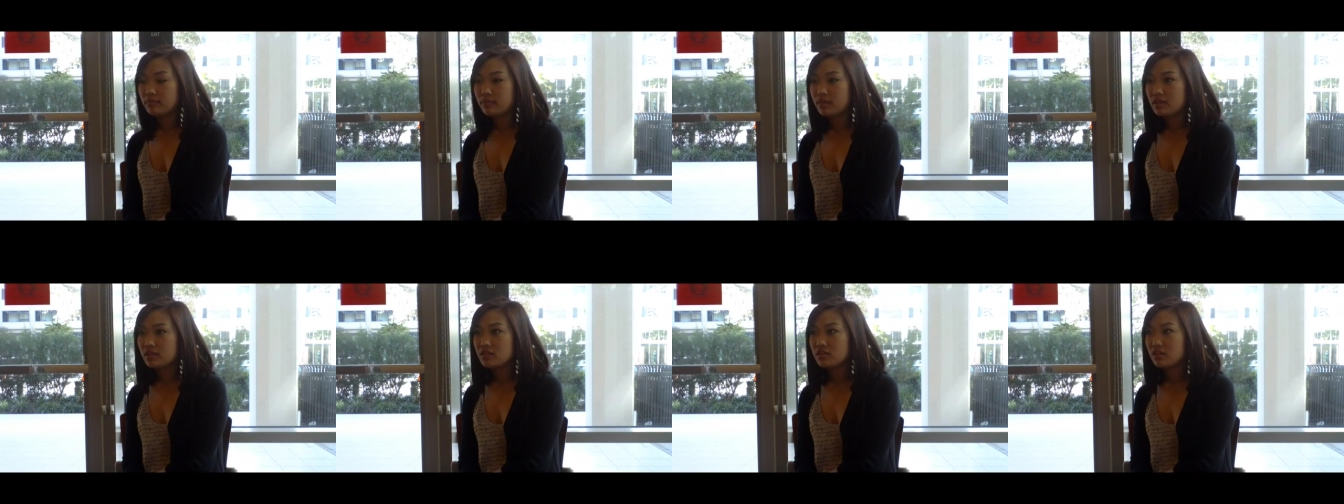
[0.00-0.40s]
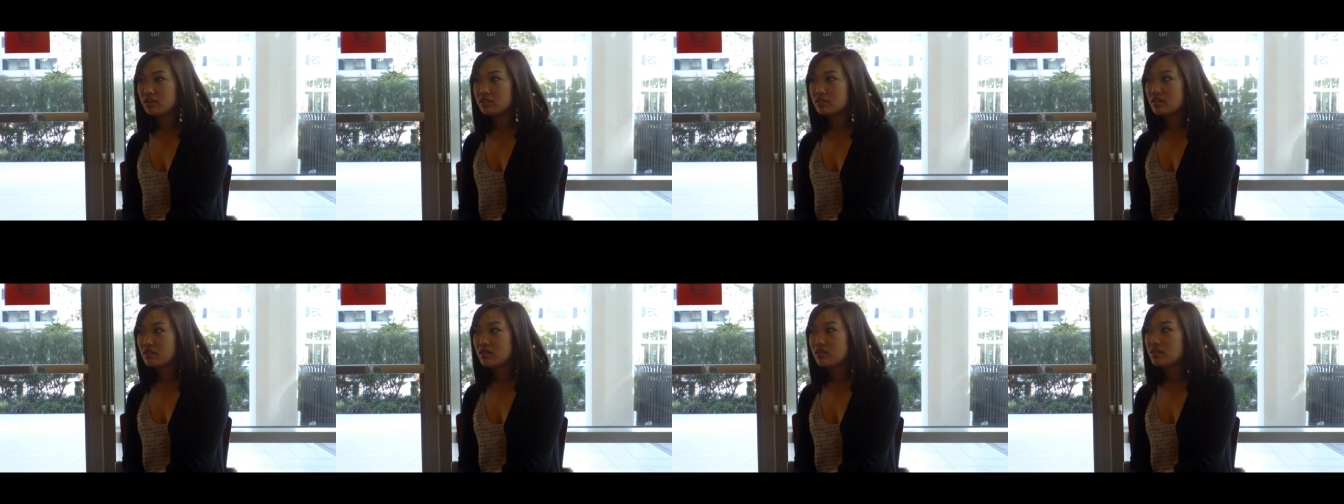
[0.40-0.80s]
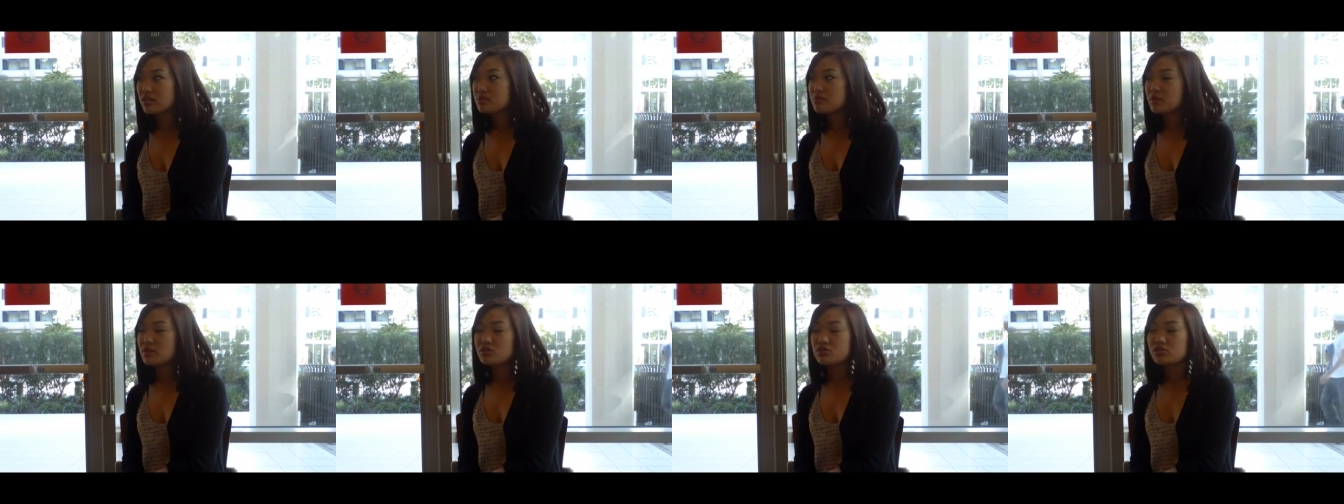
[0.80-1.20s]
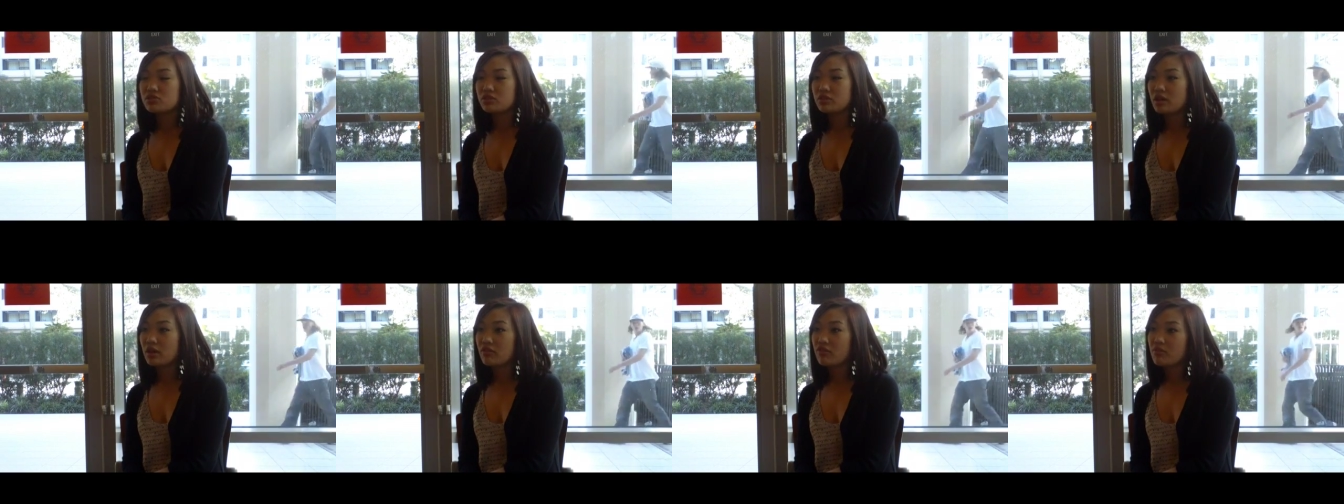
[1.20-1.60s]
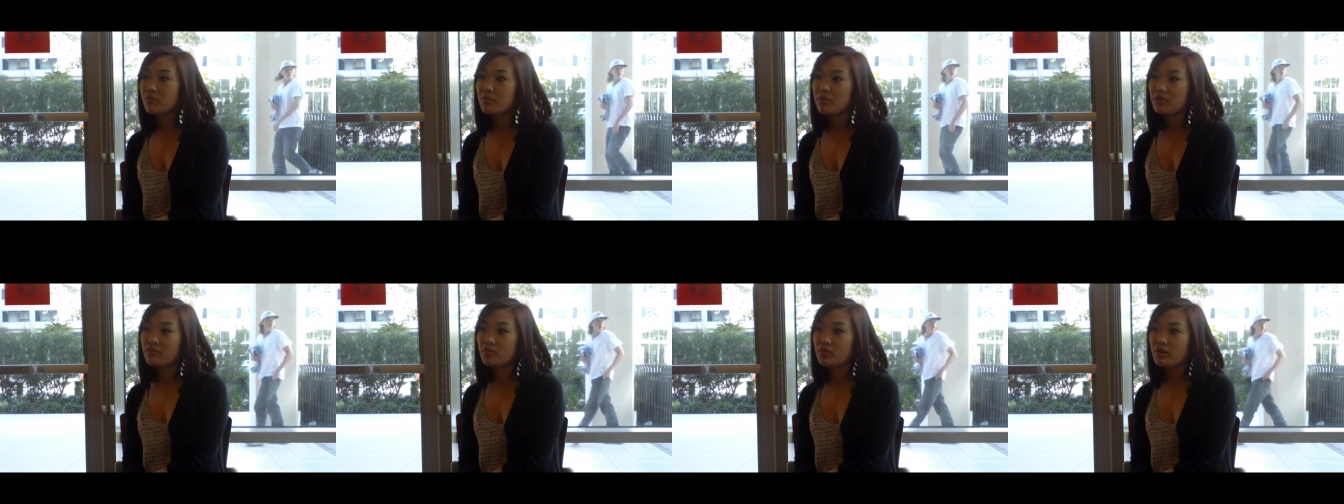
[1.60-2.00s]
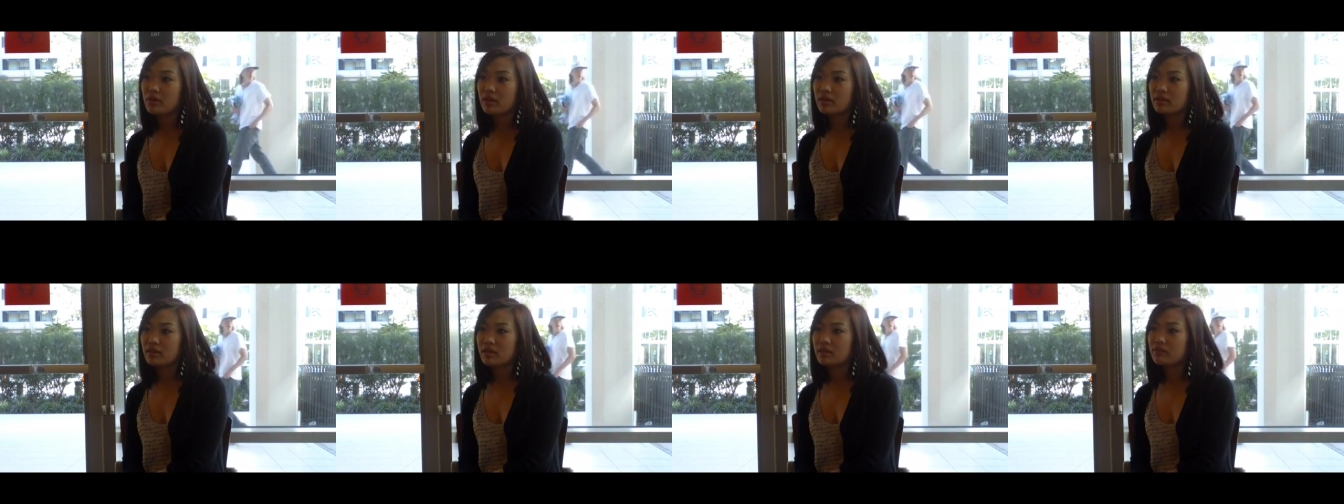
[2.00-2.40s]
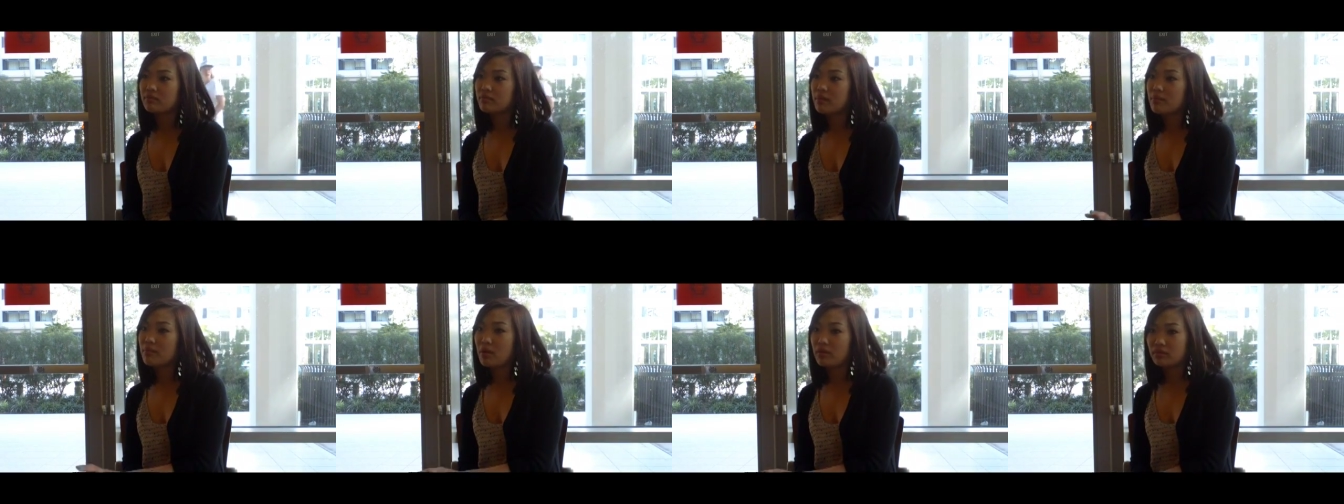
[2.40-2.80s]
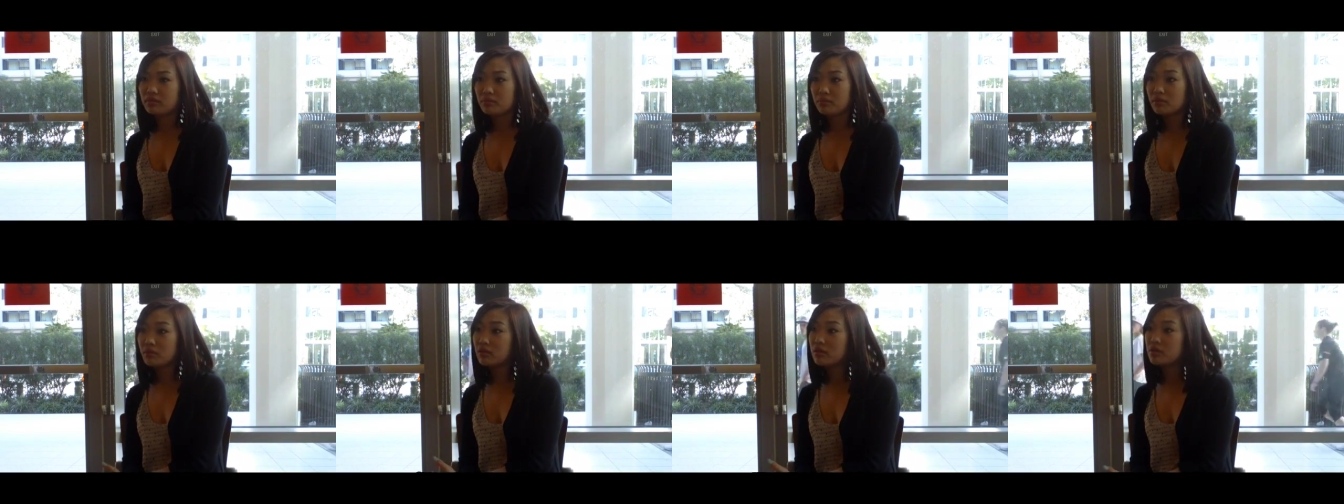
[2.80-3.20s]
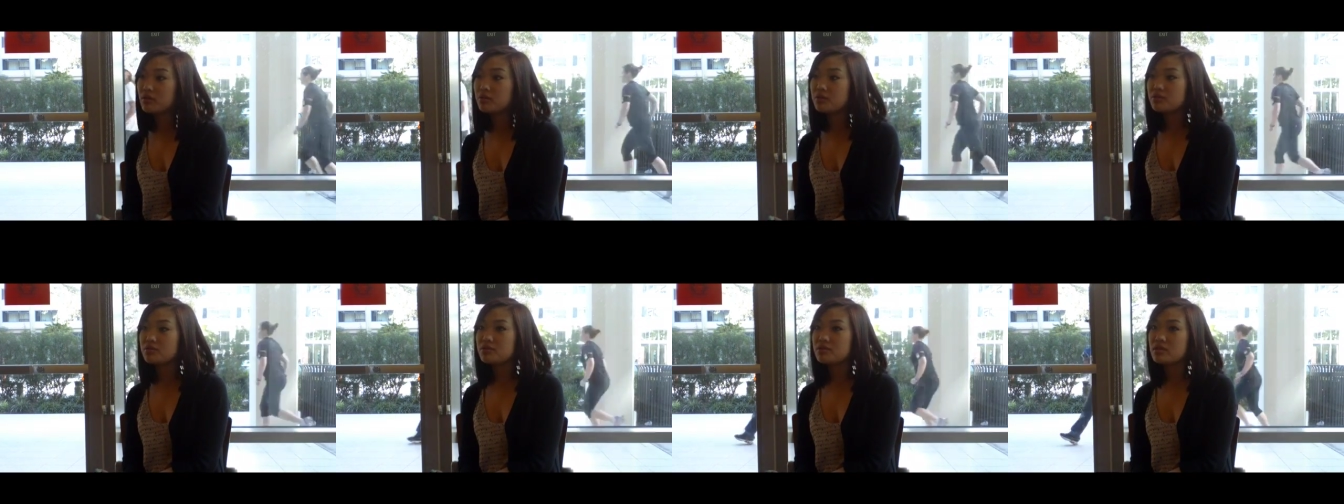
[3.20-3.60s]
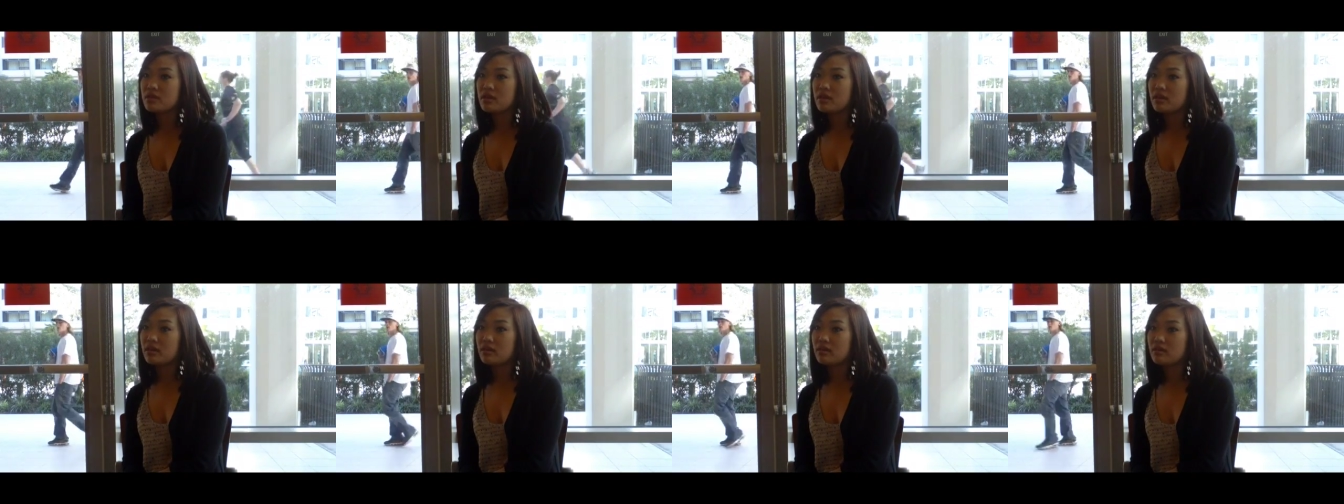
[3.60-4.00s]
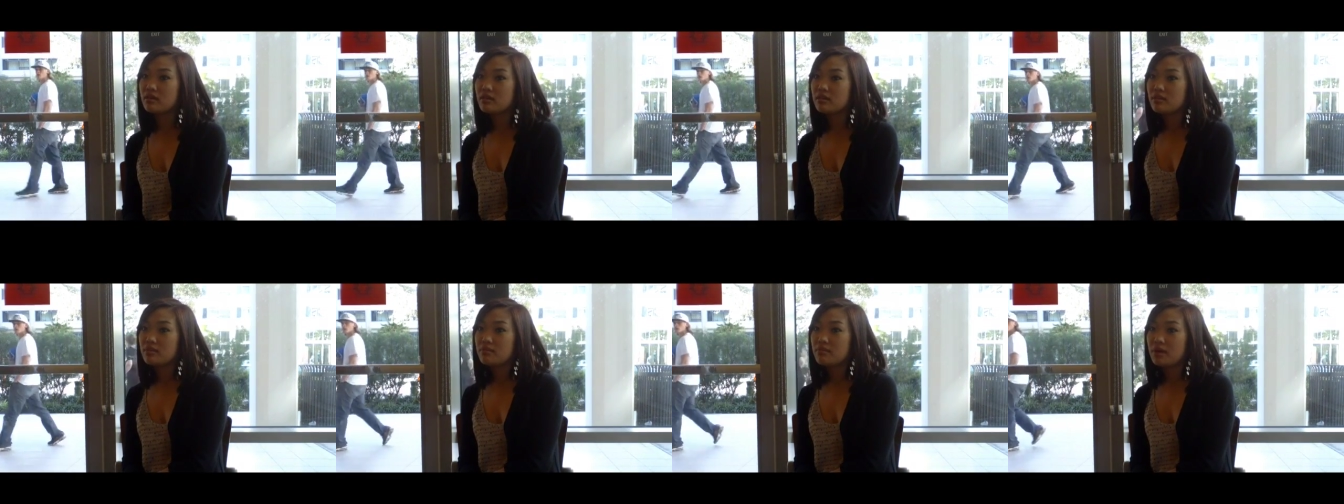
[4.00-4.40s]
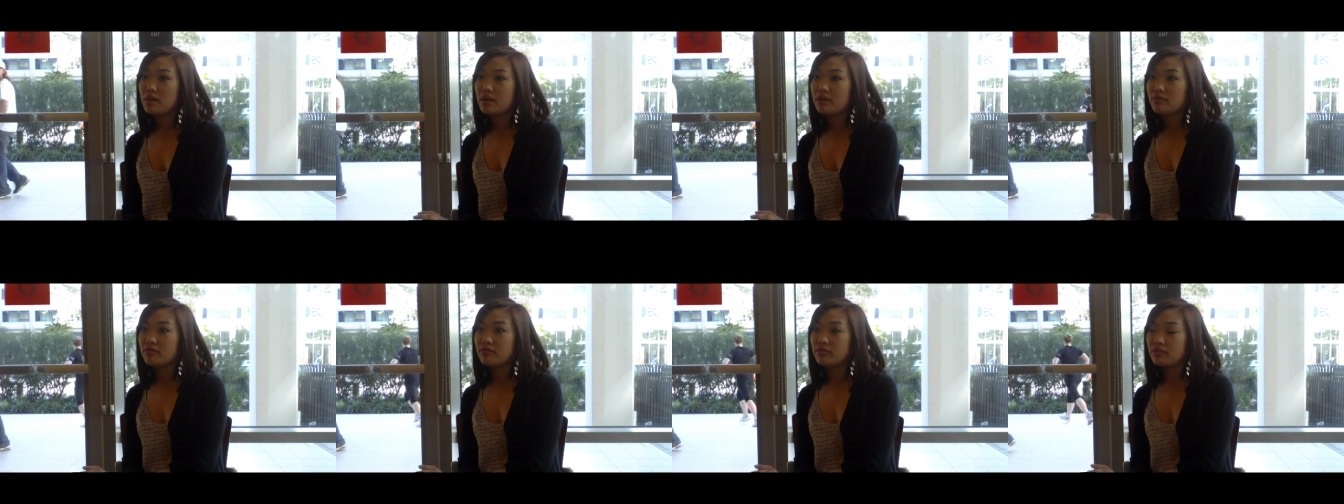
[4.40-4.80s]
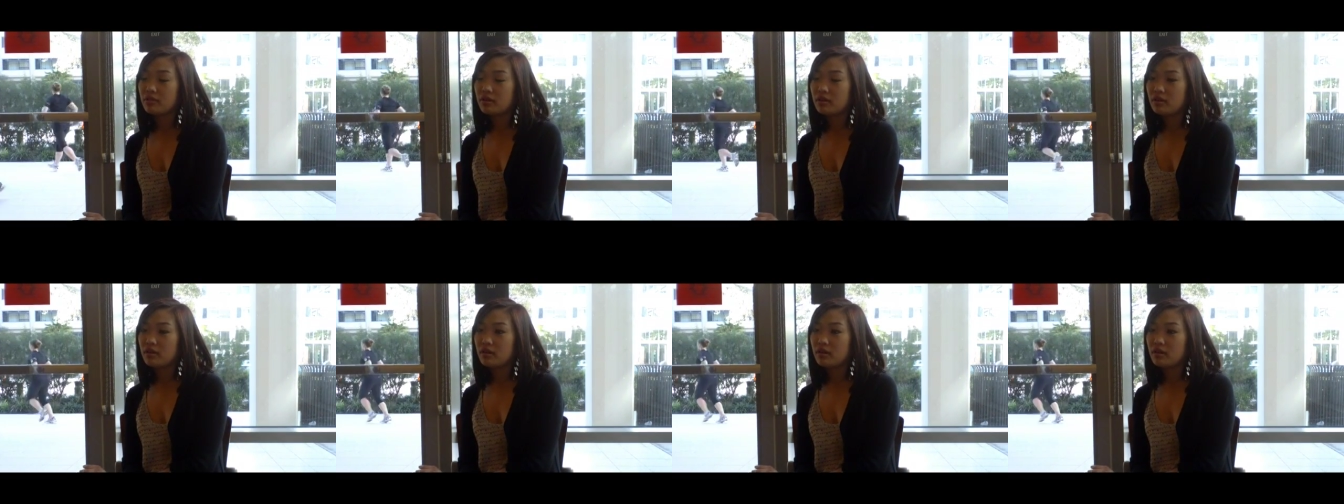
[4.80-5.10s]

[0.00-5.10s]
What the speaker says: The sponsors took care of them every way. Like they bought them clothes, they paid for